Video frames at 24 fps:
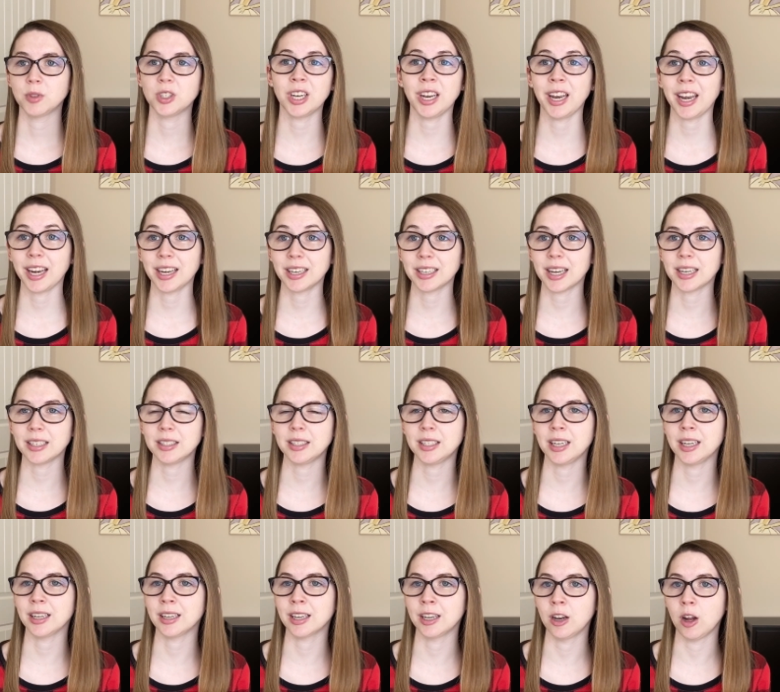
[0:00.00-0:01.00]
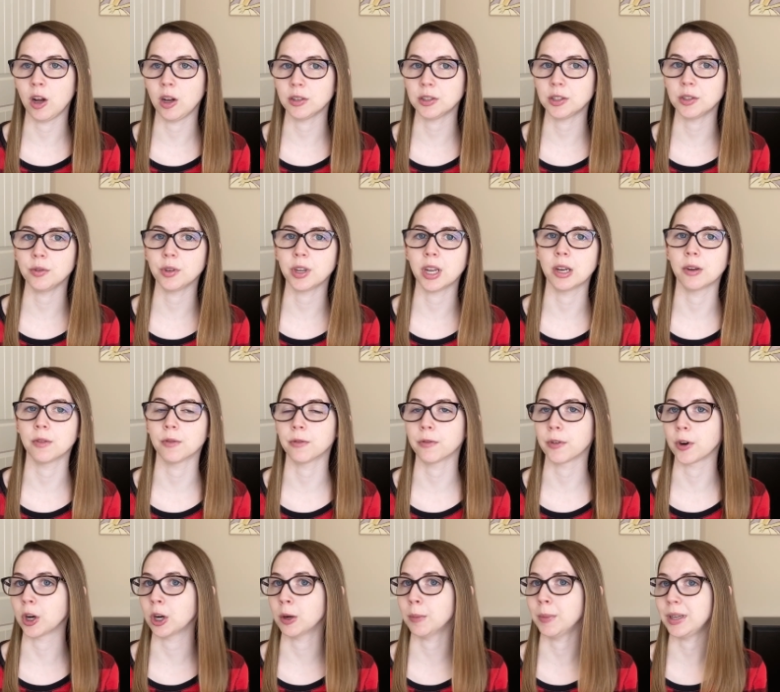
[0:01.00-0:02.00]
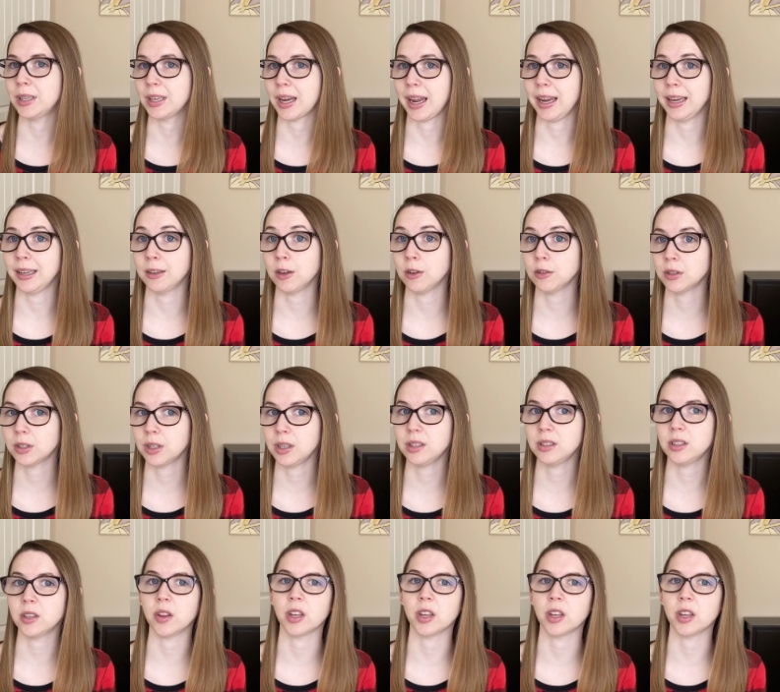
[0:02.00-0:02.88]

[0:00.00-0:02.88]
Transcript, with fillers: genetic testing can also confirm a diagnosis,